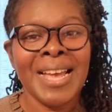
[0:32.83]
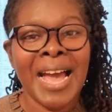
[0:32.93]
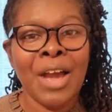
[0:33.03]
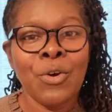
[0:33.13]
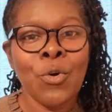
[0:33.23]

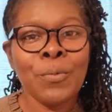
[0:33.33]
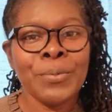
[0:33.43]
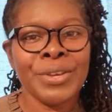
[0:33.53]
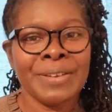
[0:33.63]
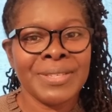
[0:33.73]
I hope
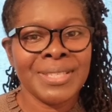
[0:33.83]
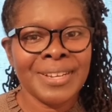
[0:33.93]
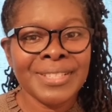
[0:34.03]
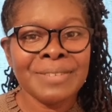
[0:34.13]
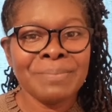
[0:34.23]
you have
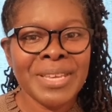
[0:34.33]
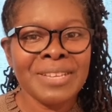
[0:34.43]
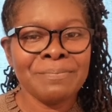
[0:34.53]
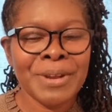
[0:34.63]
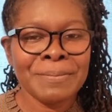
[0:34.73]
started
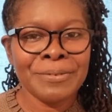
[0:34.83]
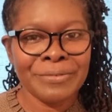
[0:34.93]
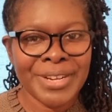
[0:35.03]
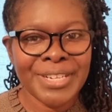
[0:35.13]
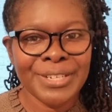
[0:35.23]
making
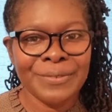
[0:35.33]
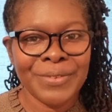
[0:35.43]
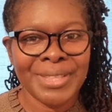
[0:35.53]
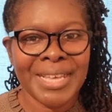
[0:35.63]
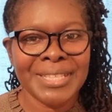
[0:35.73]
preparation for
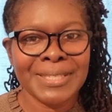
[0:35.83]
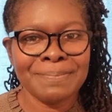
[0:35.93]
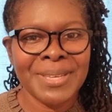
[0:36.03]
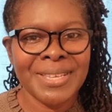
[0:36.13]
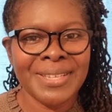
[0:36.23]
that
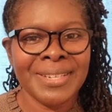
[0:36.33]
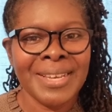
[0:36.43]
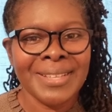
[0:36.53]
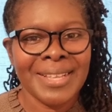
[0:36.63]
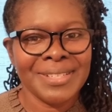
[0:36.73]
speed
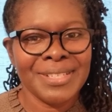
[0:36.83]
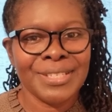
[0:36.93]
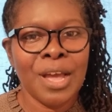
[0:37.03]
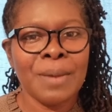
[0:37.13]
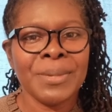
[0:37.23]
that is
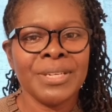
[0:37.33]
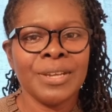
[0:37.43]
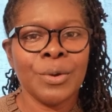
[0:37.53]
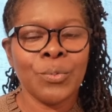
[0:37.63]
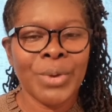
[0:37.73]
coming
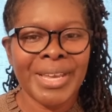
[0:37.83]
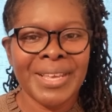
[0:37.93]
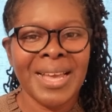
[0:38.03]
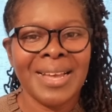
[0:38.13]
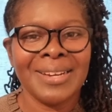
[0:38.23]
your way.
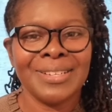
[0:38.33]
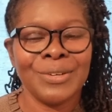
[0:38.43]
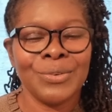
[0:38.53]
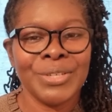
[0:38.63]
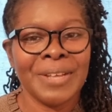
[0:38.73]

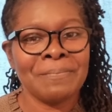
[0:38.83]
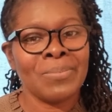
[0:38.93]
Hallelujah.